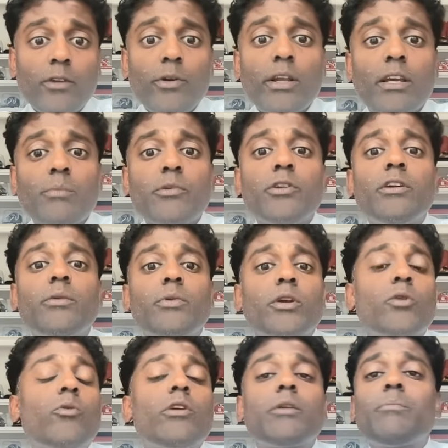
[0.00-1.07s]
Great community
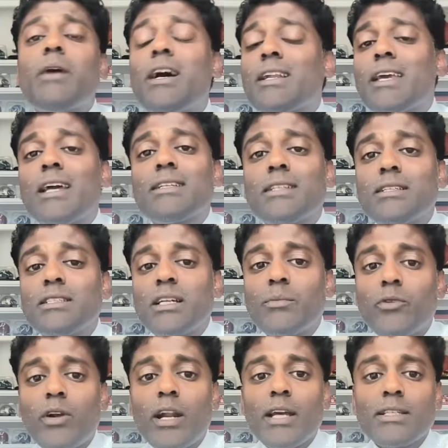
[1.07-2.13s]
recorded podcast that's
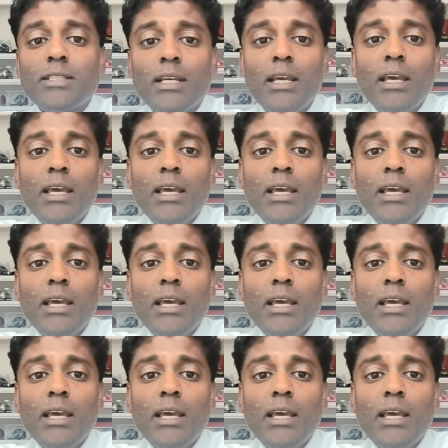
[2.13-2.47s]
summarized